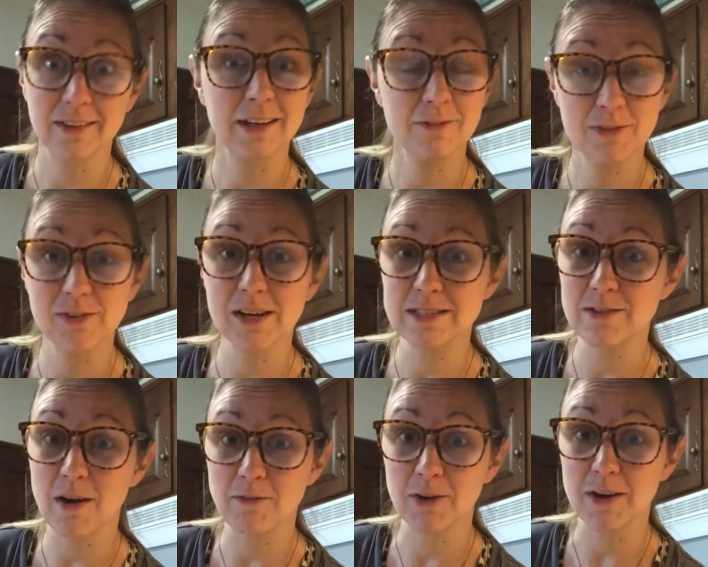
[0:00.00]
Like if you guys have
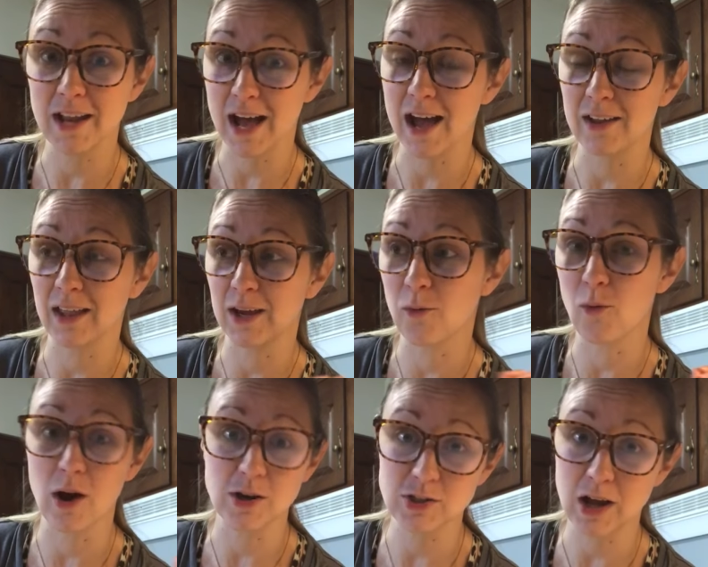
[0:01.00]
ever not like
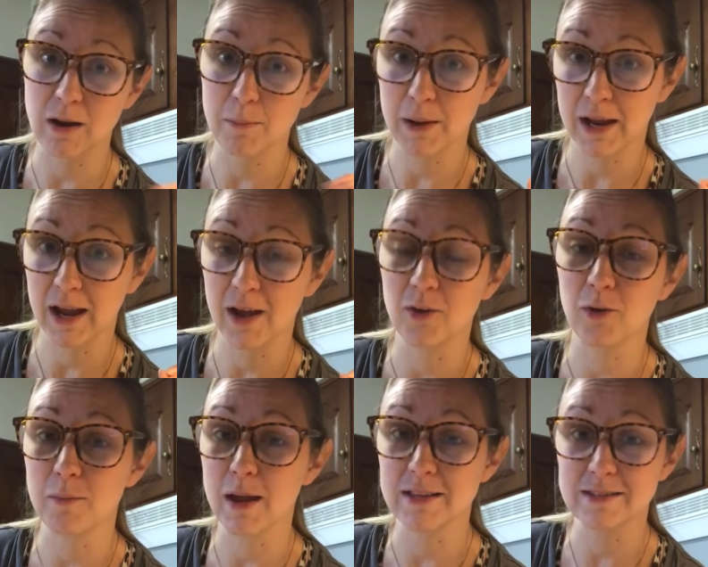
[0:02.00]
washed out a pan or
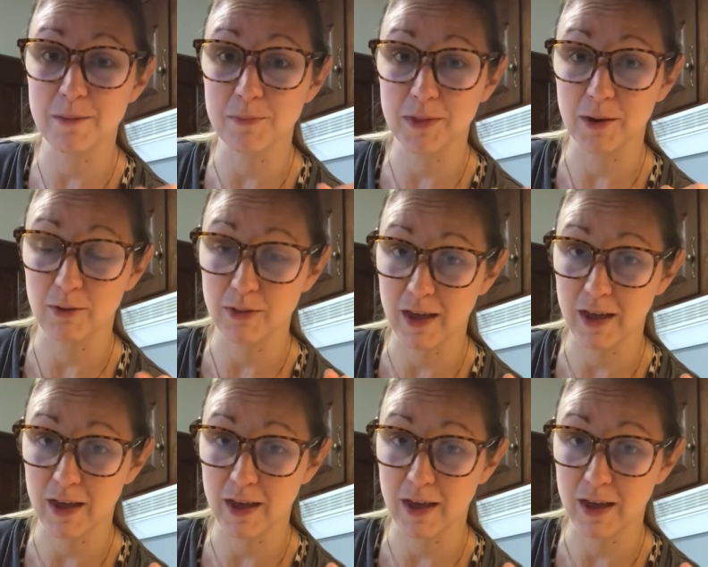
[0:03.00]
made something with